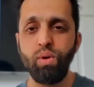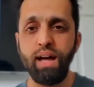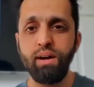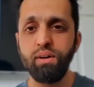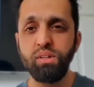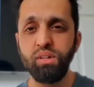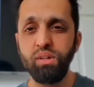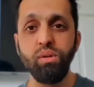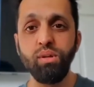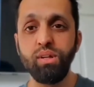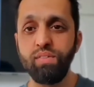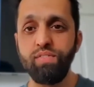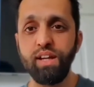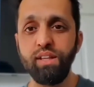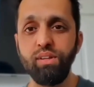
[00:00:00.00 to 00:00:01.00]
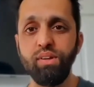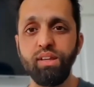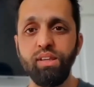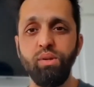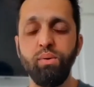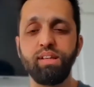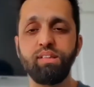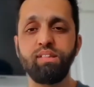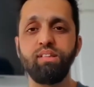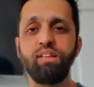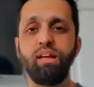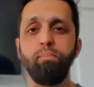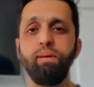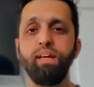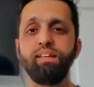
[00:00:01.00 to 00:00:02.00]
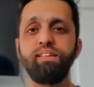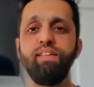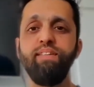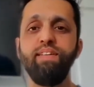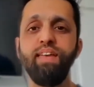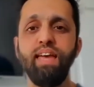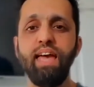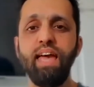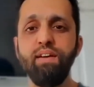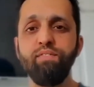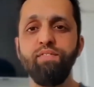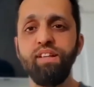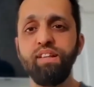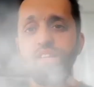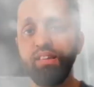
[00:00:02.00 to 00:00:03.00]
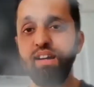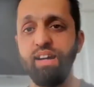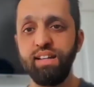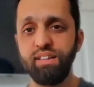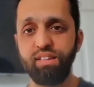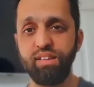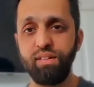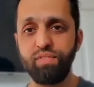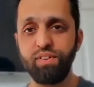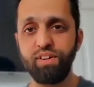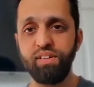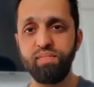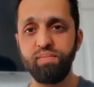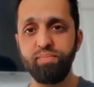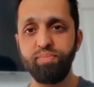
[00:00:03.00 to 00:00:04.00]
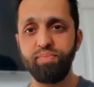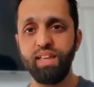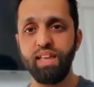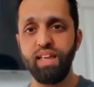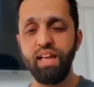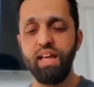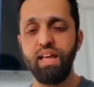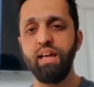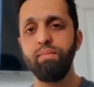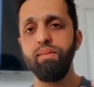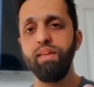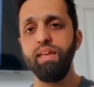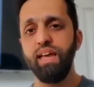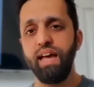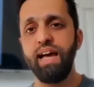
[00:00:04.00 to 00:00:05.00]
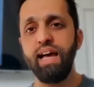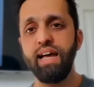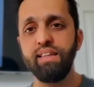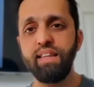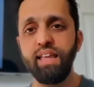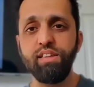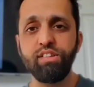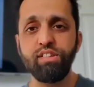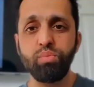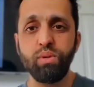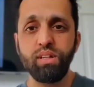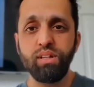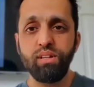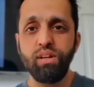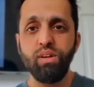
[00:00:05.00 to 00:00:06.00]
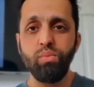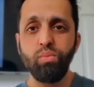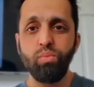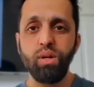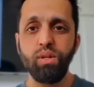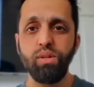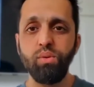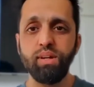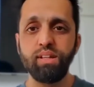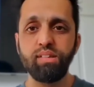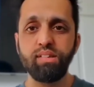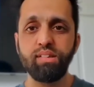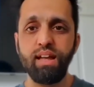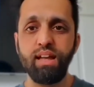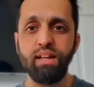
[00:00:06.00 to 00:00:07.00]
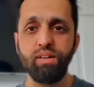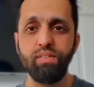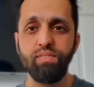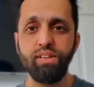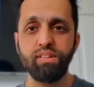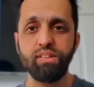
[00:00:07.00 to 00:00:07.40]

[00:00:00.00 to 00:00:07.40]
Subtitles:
How do you define UX design? Because every design is different. And they just want to know what you understand of it.